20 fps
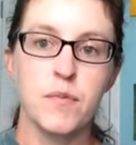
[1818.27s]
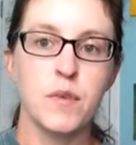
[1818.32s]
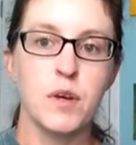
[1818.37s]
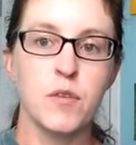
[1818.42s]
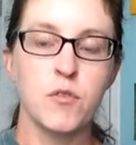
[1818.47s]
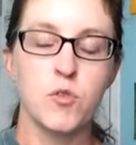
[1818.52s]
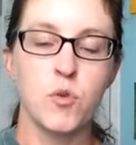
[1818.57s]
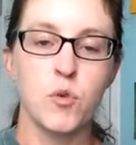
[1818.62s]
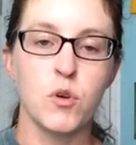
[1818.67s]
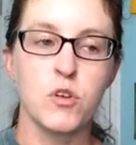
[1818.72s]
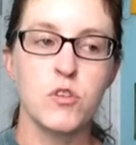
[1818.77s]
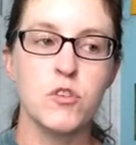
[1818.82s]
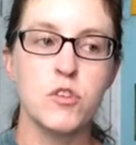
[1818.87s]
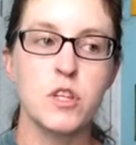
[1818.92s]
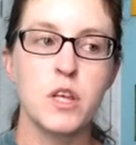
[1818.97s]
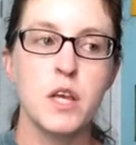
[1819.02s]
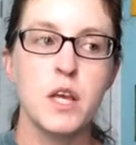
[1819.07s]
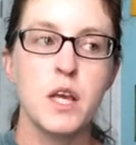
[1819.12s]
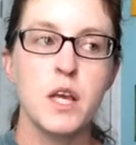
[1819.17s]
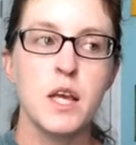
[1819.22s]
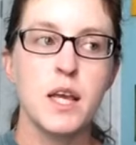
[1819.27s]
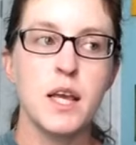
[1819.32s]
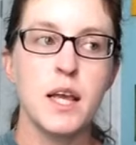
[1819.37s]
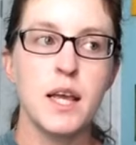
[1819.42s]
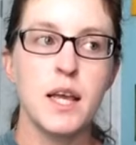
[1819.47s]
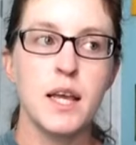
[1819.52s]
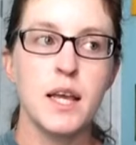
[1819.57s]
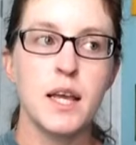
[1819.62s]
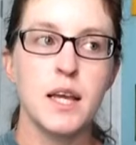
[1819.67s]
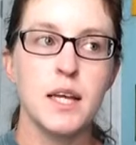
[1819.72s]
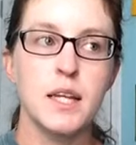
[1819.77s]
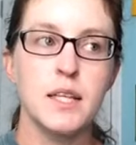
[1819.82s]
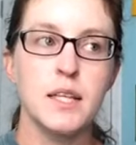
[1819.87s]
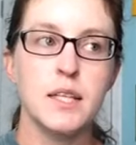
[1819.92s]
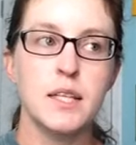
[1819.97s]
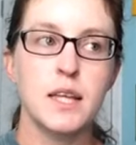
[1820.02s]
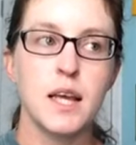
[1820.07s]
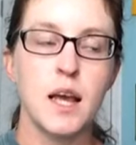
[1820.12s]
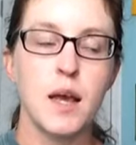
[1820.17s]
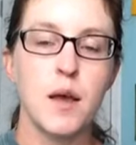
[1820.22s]
of course,
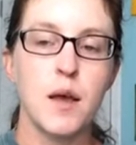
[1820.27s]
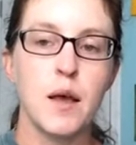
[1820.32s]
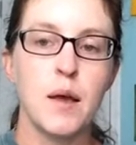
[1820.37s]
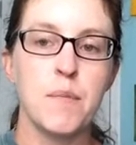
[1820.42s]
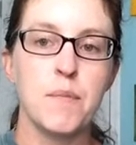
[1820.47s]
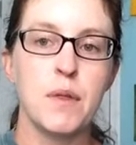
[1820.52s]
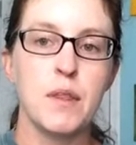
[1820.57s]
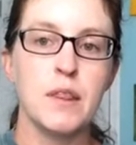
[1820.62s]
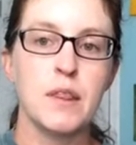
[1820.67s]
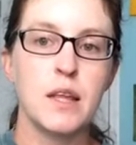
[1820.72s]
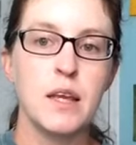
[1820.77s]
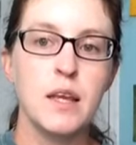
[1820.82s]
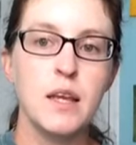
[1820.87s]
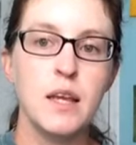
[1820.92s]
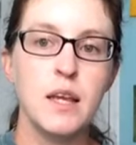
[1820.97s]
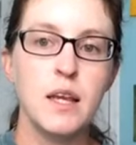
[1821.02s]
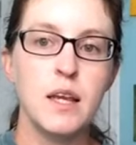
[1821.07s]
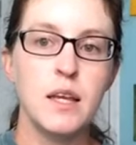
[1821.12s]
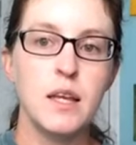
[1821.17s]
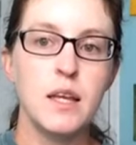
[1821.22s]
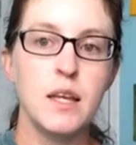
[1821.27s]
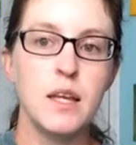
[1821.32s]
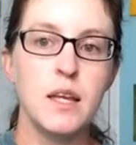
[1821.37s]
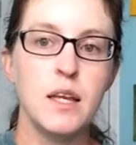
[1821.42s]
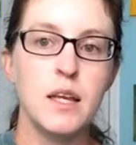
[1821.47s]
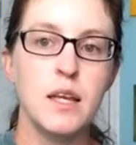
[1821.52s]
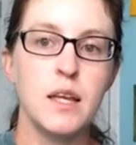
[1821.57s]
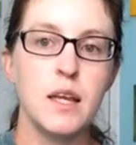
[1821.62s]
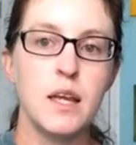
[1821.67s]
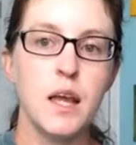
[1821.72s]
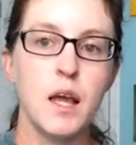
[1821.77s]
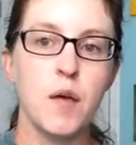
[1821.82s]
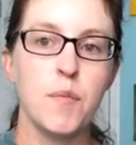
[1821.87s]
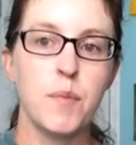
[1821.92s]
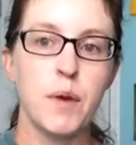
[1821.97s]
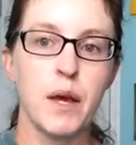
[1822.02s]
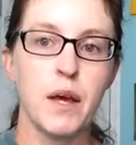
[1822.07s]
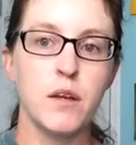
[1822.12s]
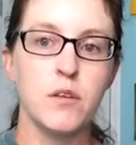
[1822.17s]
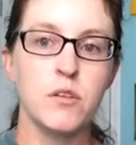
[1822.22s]
and I'm thinking
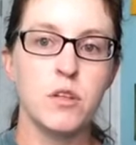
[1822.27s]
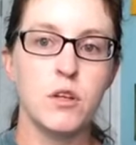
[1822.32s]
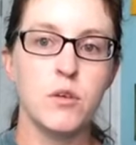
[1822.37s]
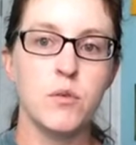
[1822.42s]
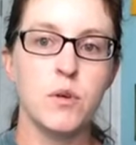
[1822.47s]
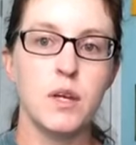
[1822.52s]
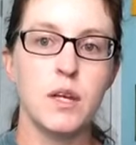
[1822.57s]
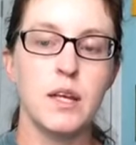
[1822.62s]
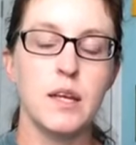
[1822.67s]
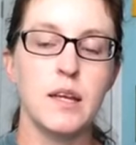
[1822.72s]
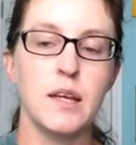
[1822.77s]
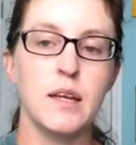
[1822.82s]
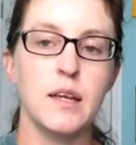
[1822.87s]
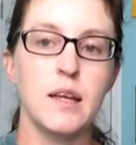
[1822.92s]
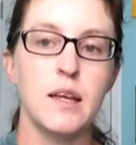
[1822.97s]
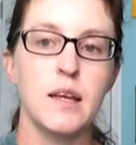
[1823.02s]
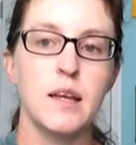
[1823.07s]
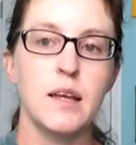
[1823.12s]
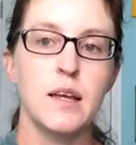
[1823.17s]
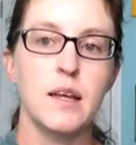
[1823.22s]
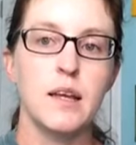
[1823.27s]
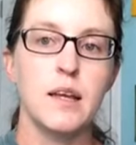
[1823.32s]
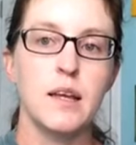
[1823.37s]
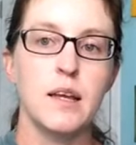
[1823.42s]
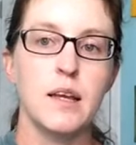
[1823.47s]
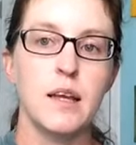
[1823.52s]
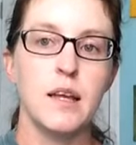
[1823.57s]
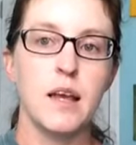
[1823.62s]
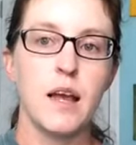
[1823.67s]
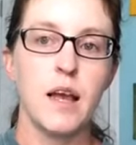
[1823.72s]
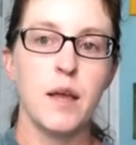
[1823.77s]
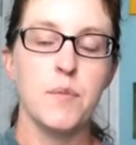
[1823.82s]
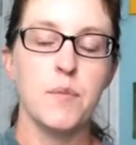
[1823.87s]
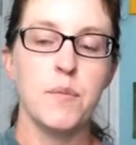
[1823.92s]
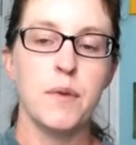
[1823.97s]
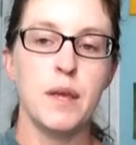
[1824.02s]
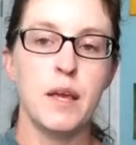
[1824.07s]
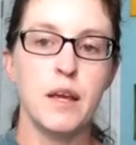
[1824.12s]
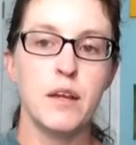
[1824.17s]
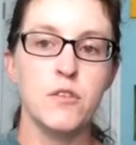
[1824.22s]
about doing a
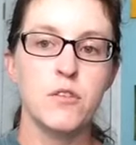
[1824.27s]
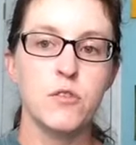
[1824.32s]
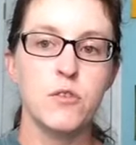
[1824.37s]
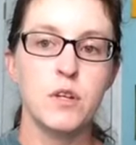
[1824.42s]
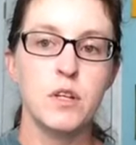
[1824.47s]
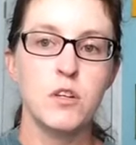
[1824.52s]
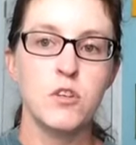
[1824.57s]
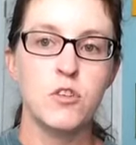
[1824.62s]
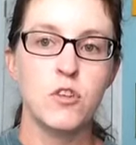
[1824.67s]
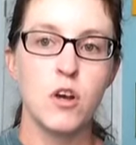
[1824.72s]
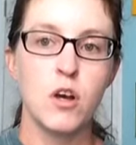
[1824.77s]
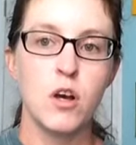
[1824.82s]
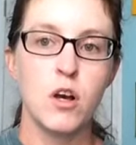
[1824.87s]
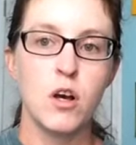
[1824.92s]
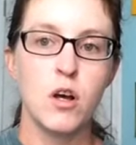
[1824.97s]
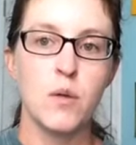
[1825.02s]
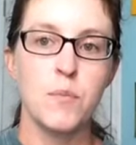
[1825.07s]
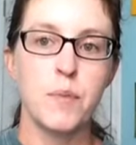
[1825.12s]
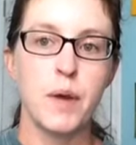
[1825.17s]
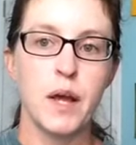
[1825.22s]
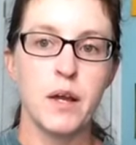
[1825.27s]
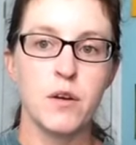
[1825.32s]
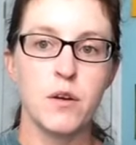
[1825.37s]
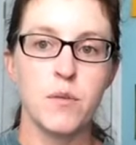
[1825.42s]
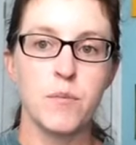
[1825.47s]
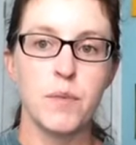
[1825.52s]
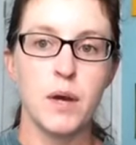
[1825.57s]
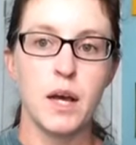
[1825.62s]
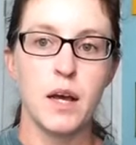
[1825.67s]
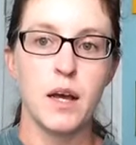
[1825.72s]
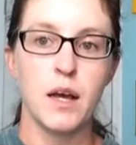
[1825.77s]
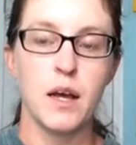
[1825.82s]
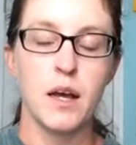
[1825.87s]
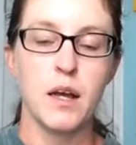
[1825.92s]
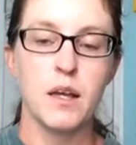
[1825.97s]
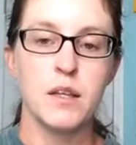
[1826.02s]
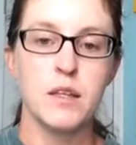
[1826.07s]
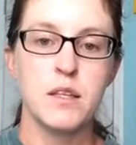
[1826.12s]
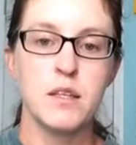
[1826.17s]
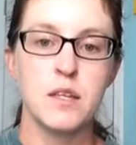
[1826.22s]
meandering shawl patterned
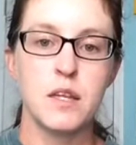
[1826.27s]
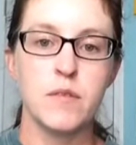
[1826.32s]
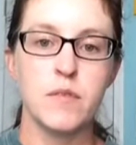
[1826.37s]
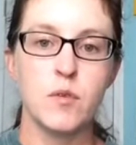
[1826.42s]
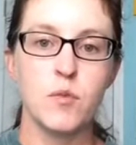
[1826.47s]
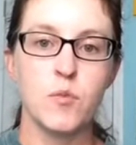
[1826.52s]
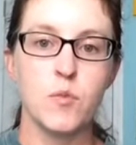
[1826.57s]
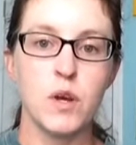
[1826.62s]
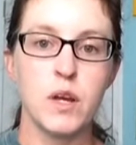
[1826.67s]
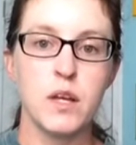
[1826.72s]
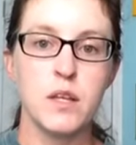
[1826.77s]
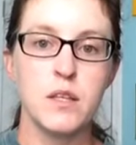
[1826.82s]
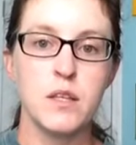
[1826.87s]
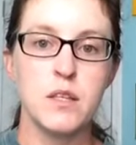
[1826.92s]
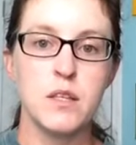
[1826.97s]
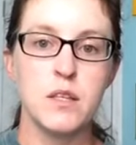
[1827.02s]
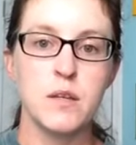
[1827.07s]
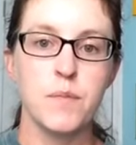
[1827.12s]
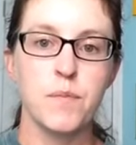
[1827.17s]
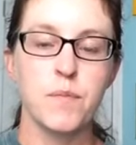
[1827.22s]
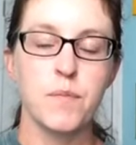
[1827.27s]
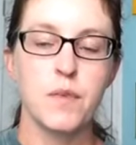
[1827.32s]
by Stephen West,